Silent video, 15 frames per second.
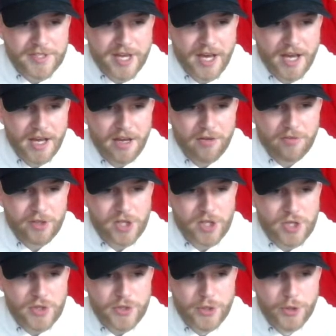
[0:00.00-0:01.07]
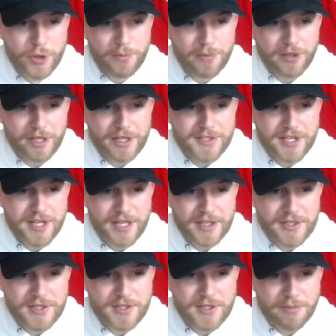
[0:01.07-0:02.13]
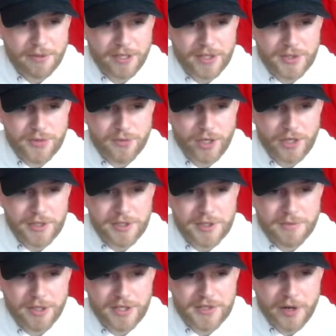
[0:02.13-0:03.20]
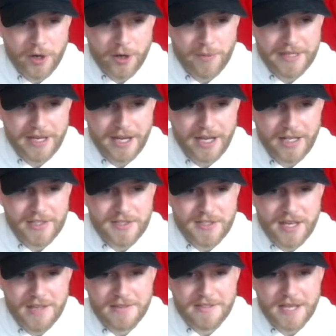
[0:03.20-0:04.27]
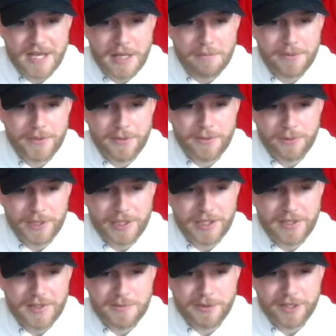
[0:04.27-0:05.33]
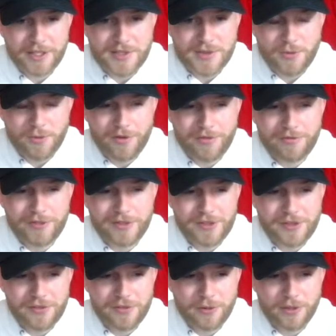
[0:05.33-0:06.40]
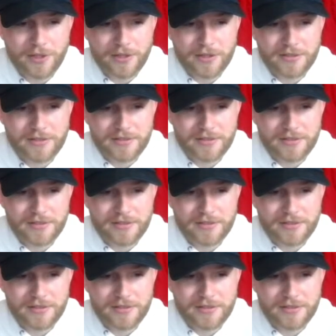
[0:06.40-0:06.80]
to have 2+ hits, plus runs, plus RBIs, and Tampa to win is plus 154.